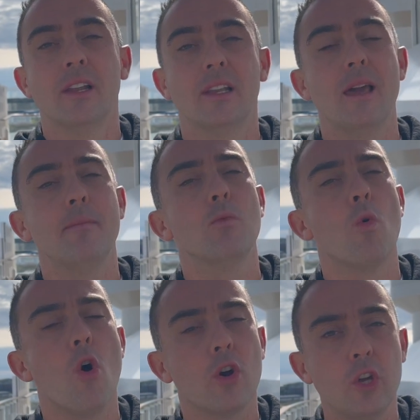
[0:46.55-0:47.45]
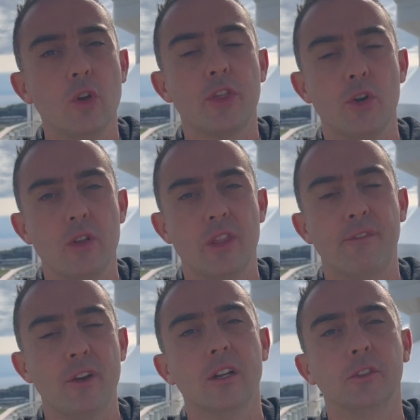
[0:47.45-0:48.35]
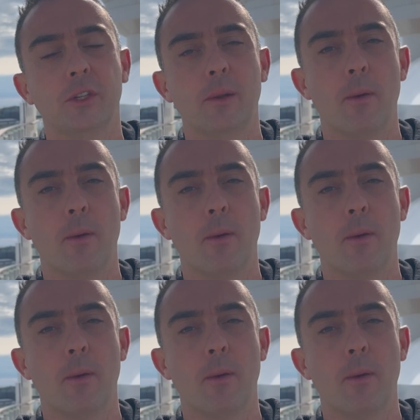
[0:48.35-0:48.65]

let me walk you through the free at sea